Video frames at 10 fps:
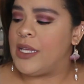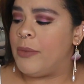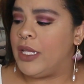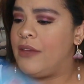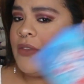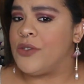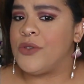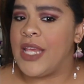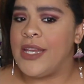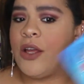I believe this
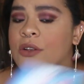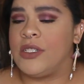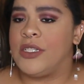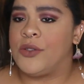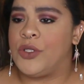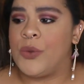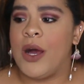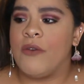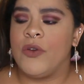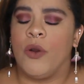was $8 and this was
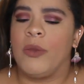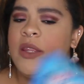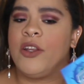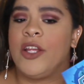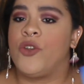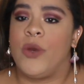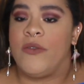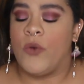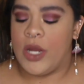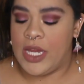$12, and normally they're like
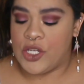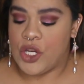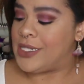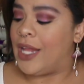$24 each.